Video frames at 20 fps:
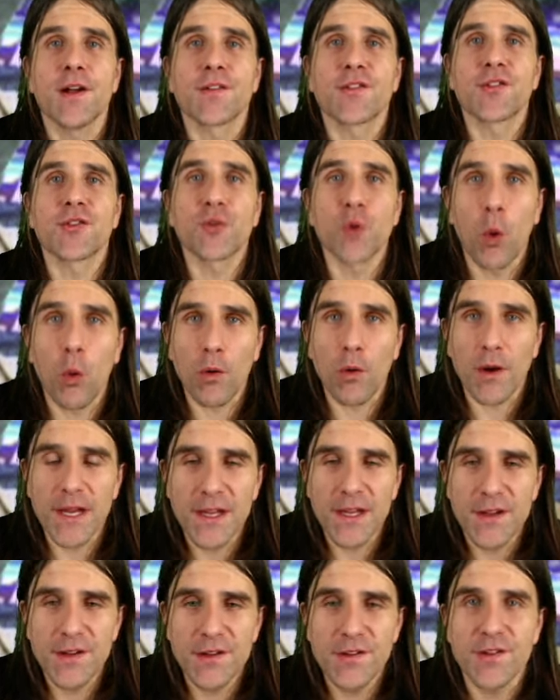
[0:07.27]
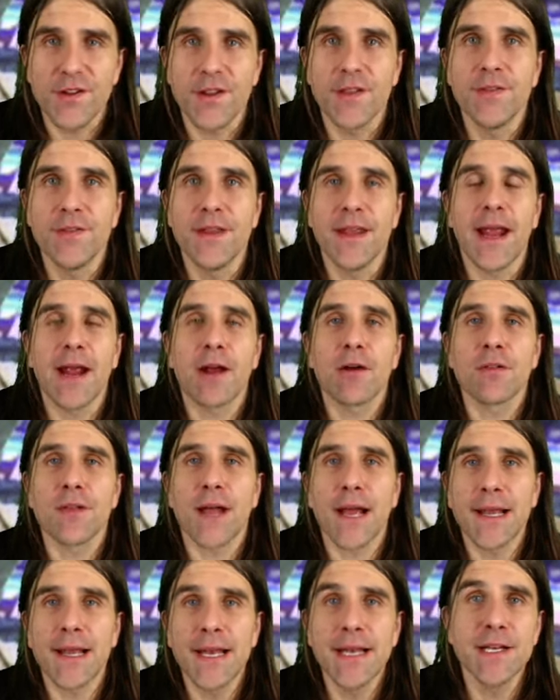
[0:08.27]
stories in the
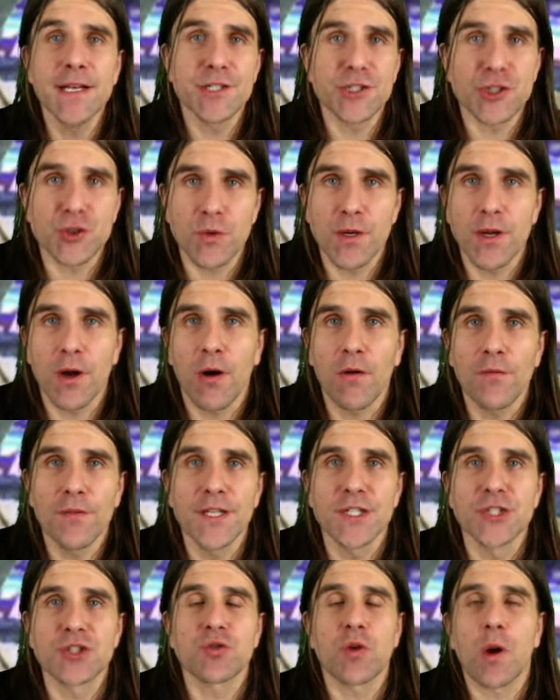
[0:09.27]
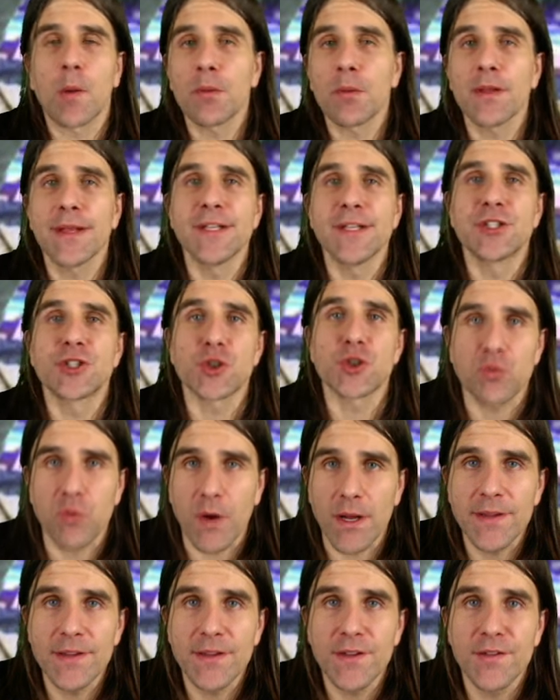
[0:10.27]
airline industry, all these troubling
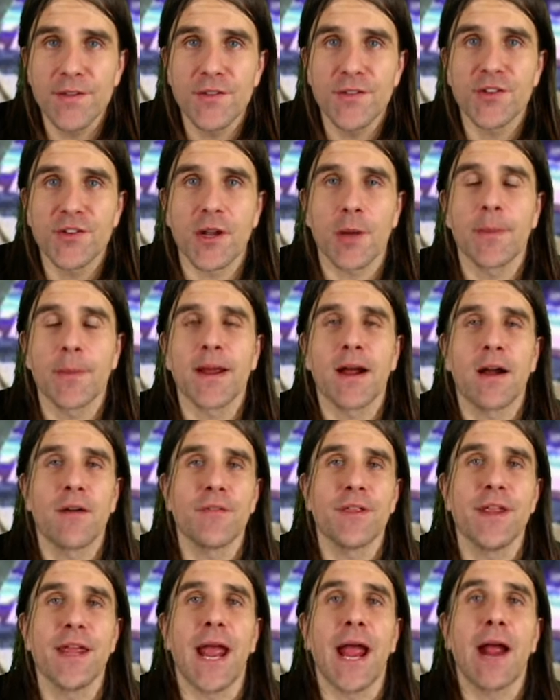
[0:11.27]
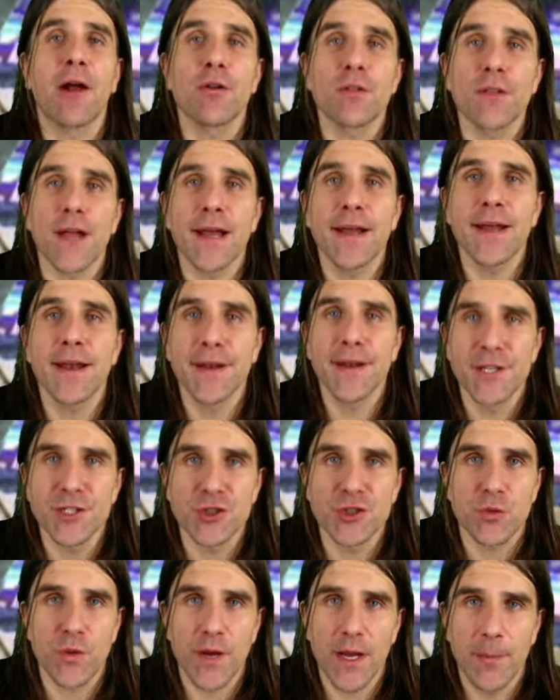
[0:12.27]
trends coming out of the airline
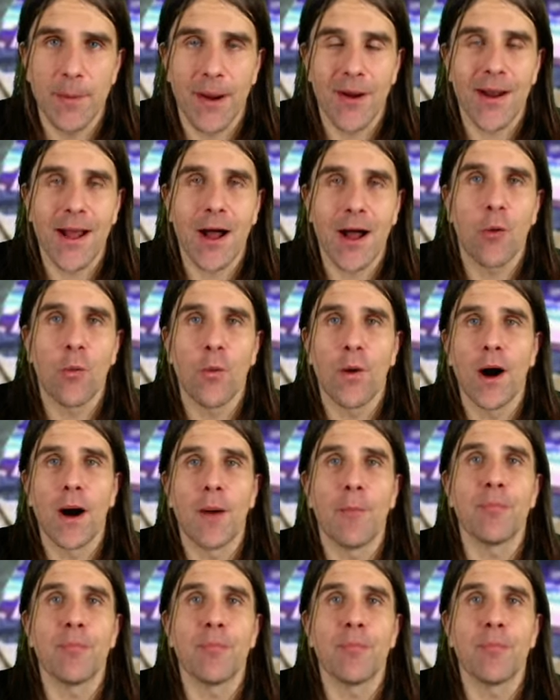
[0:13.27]
industry about how uh,